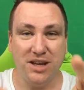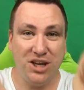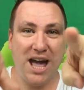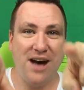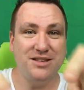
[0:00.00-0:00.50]

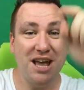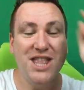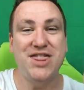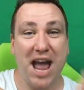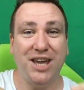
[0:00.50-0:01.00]
and girls,
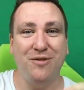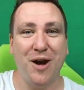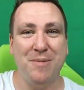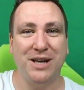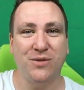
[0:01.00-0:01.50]
thank you
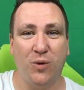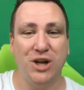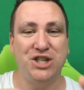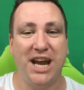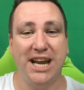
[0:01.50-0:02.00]
very much for
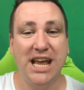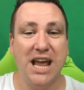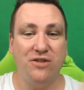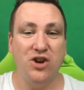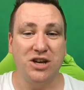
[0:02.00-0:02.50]
watching.
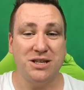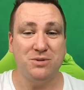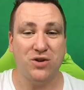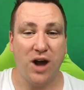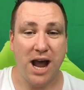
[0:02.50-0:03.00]
If you're not
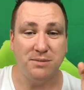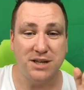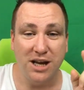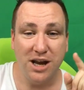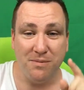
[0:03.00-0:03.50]

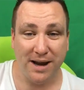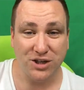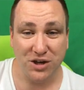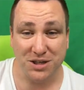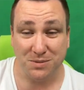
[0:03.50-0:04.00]
subscribed, make
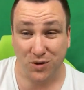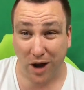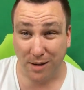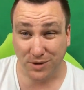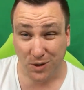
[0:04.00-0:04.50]
sure you
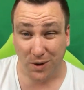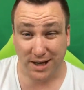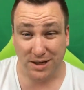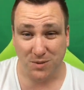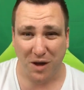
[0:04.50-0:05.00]
subscribe to
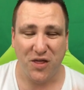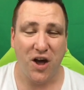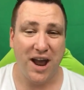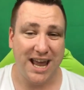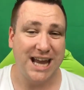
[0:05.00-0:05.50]
us as well.
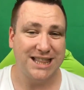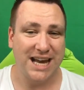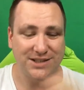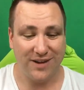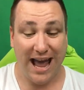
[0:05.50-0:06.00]
38,
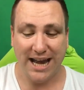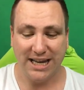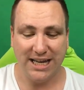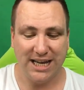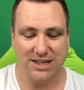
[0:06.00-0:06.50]
thanks for
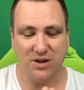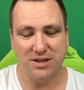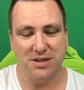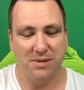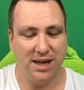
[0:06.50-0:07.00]
adding years
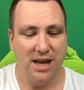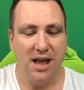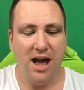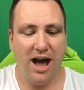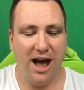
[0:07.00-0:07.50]
onto me.
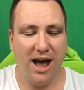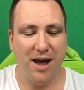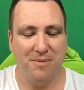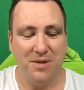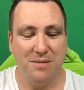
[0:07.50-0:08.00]

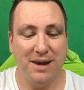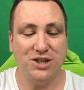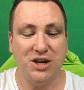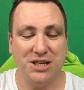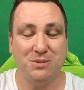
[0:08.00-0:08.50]
Make
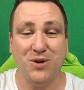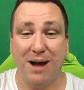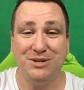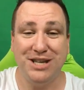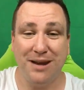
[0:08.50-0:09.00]
sure you
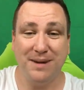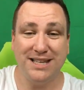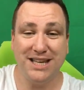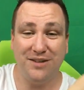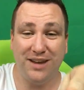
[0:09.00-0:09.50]
subscribe to Jellybean
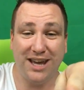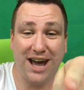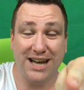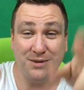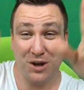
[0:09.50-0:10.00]
TV,
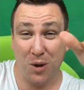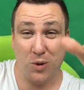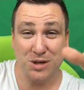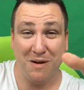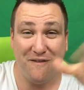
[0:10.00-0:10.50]
guys. I'm going to go
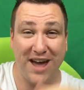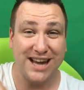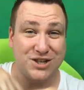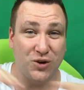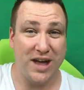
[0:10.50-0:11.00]
wash my
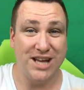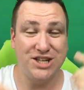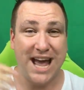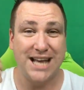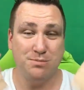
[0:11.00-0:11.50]
face and all that
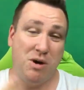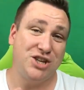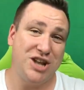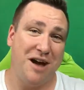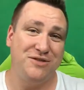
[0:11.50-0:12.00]
jazz.
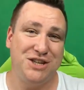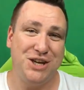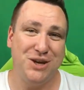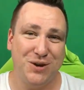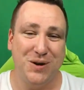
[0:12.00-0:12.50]
Much love to
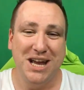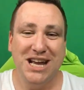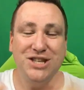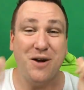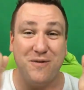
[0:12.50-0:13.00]
you.
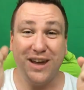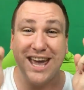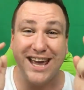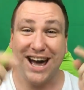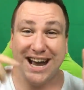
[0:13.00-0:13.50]
Don't
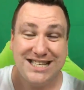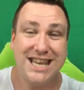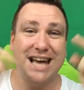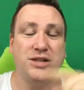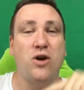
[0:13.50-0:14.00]
forget, guys,
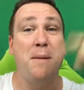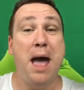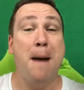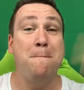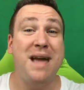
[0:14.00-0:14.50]
hit that subscribe.
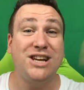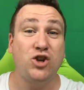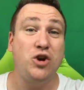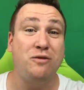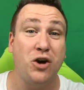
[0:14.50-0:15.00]
And make
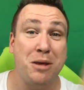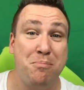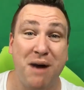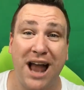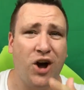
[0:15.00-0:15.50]
sure you've got the
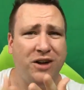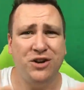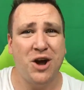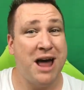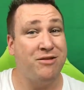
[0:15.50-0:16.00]
bell on. If
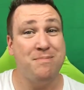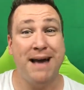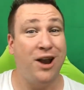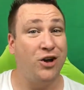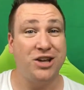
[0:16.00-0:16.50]
you don't have the
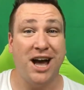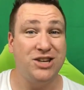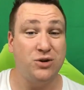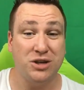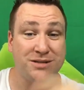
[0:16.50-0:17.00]
bell on,
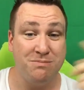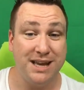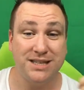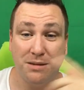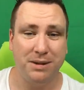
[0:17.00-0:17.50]
guys, you'll just
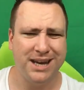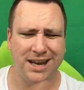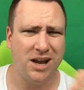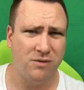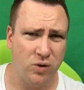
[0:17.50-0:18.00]
miss the
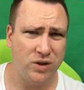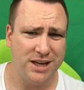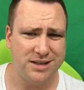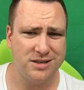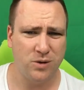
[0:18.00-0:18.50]
beginning of all
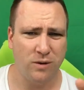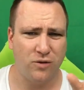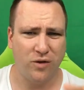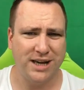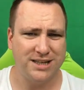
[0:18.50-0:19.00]
these sort of
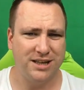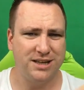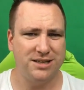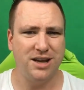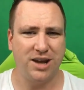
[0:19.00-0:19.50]

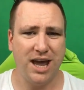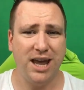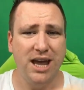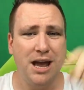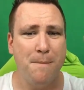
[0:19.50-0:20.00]
craziness,
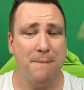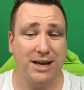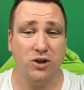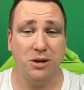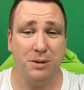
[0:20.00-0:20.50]
okay?
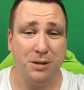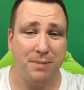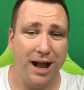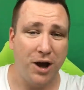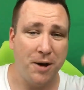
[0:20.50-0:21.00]
Make sure you put the
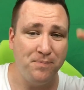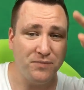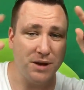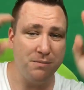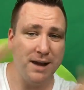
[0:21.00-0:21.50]
bell on.
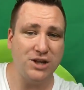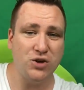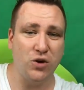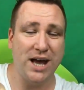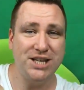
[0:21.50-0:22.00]
Make
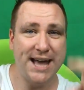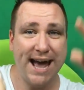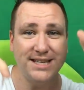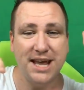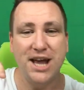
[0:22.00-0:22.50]
sure all that
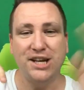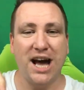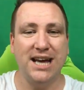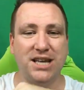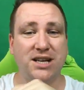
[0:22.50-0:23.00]
jazz.
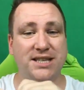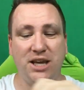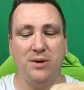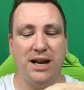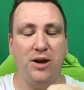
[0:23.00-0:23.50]
Guys, I'll see
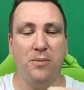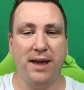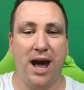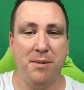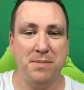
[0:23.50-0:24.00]
you in a little
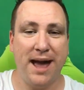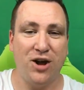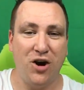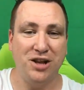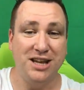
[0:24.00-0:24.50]
bit. I'll be back
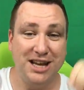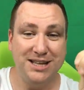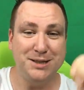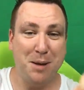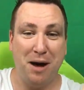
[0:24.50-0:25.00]
on
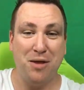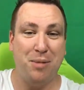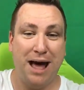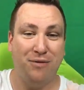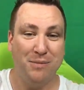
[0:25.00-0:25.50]
some other
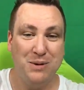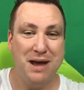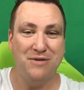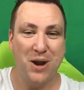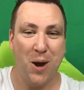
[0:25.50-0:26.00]
platform. You
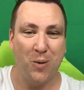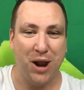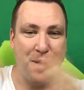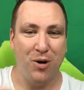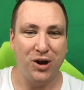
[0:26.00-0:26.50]
never know what
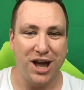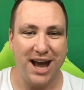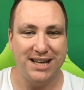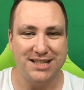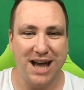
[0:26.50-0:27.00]
I'm on,
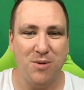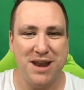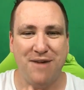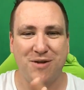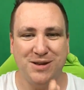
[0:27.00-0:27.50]
guys. I would
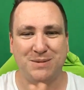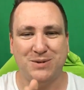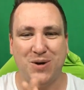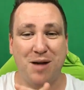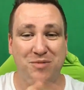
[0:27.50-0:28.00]
never
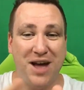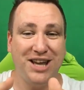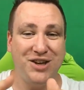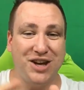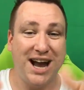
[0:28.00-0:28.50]
unsubscribe.
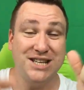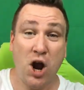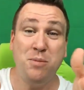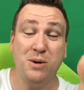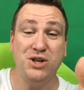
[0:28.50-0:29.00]
Thank you, guys. I
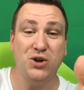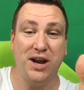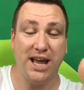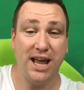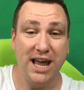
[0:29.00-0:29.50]
hope you
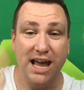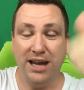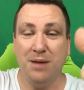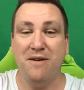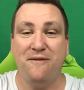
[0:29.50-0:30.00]
enjoyed it.
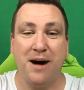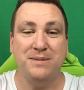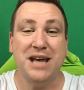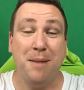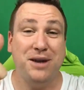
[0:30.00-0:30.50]
Give me a
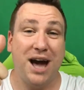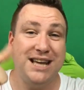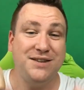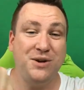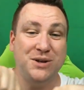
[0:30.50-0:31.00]
thumbs up,
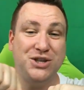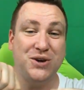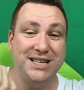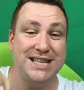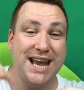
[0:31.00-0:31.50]
guys, if you
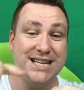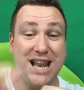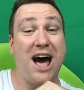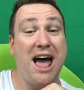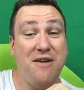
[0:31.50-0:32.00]
enjoyed today's
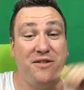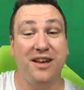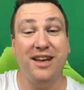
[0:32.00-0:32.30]
live.